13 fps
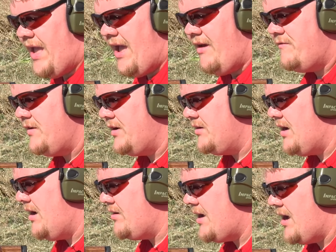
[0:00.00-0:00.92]
have figured
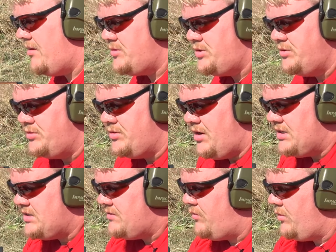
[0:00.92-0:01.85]
out how to
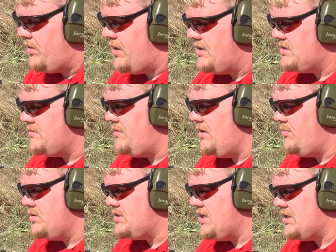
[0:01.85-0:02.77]
cross the 4,000 feet
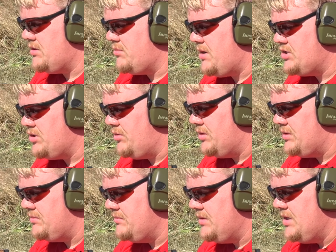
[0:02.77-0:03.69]
per second threshold,
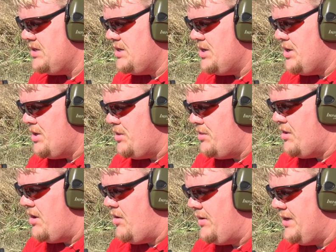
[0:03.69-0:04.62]

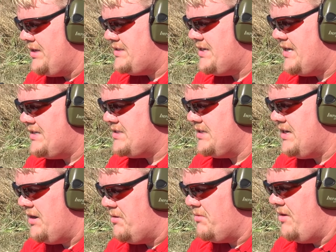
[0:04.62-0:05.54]
though it takes an
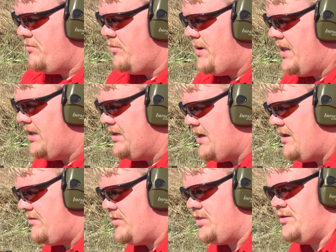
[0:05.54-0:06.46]
air rifle pellet
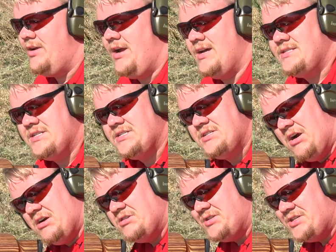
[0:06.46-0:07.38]
out of a 30-06
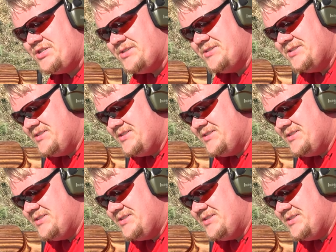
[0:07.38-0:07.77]
cartridge.